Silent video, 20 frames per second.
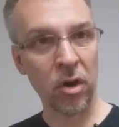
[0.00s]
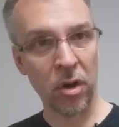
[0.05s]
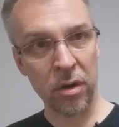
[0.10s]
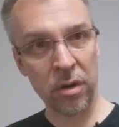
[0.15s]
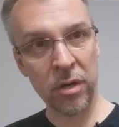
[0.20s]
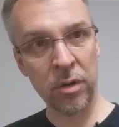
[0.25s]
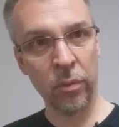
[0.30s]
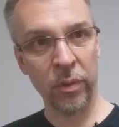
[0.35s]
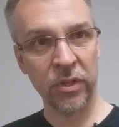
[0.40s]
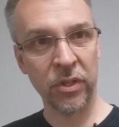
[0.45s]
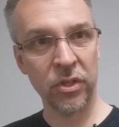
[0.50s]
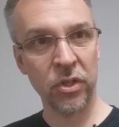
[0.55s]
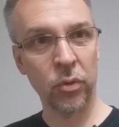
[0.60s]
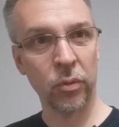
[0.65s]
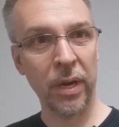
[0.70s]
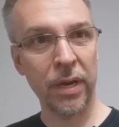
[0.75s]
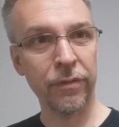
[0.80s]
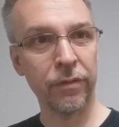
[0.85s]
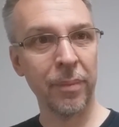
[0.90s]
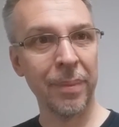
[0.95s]
card, which is
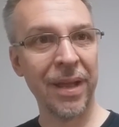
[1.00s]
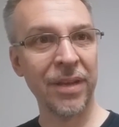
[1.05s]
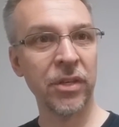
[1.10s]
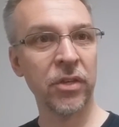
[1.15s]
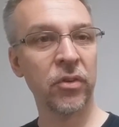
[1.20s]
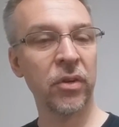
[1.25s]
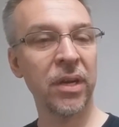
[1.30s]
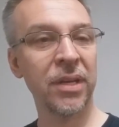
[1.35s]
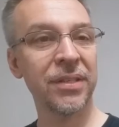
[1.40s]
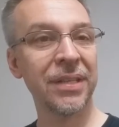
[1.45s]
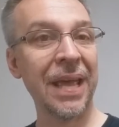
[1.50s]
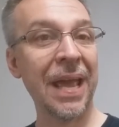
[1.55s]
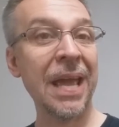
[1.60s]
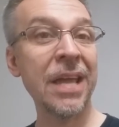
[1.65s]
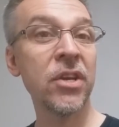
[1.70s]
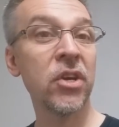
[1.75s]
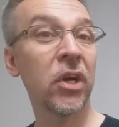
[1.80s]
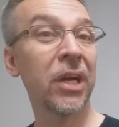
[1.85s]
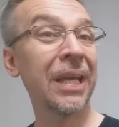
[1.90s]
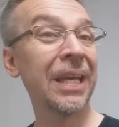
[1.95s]
great for magic tricks,
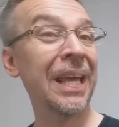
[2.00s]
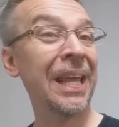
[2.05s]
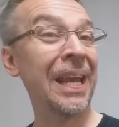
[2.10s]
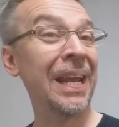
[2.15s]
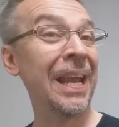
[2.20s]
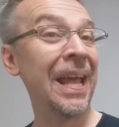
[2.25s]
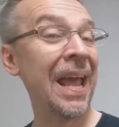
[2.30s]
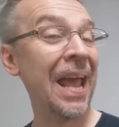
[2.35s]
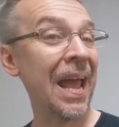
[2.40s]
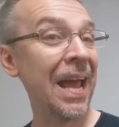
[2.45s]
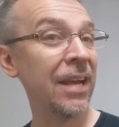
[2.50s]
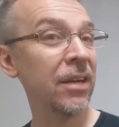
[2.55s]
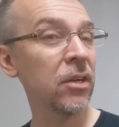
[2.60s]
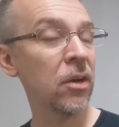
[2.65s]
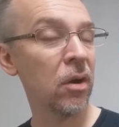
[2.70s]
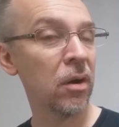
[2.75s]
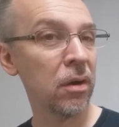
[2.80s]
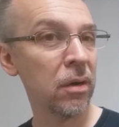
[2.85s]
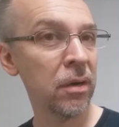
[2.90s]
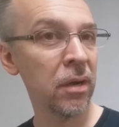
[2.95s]
and you're gonna get an ad
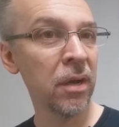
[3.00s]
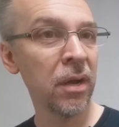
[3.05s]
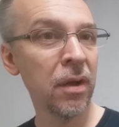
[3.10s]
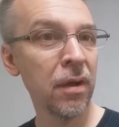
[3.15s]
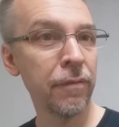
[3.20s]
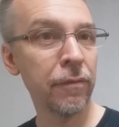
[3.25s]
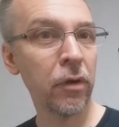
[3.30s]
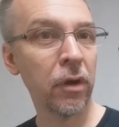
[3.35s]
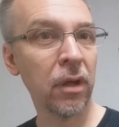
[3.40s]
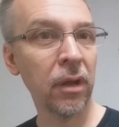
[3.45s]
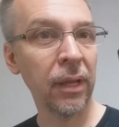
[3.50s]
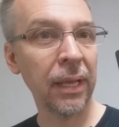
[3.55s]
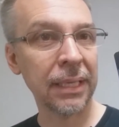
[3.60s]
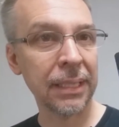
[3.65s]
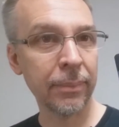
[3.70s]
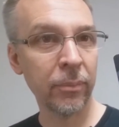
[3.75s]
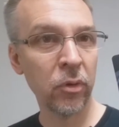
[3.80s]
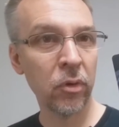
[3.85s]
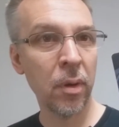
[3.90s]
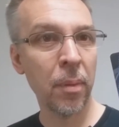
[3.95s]
card for
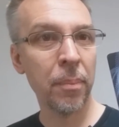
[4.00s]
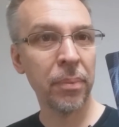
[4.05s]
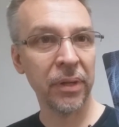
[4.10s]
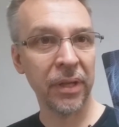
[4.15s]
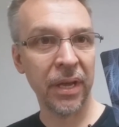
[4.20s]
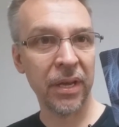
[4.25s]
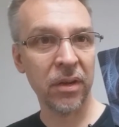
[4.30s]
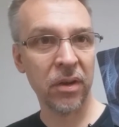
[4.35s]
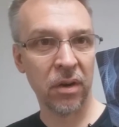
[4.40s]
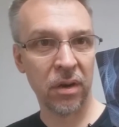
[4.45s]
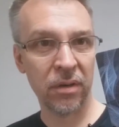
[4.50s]
collectible playing